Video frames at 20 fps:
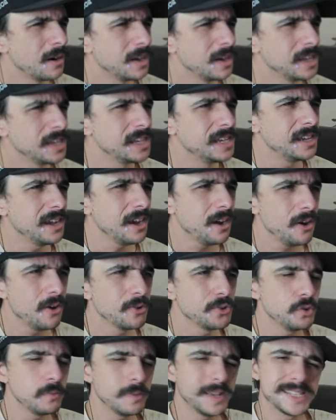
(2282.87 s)
Yo,
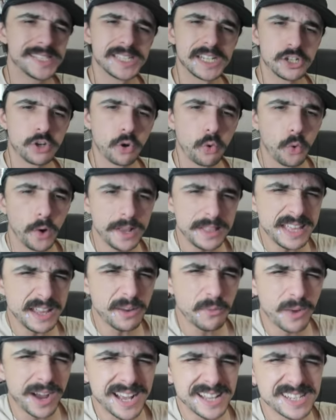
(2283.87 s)
you missed the
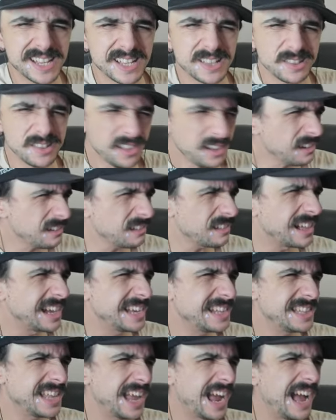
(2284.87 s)
toilet? Why does it look
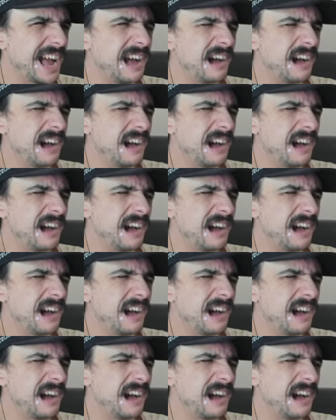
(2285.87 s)
like that?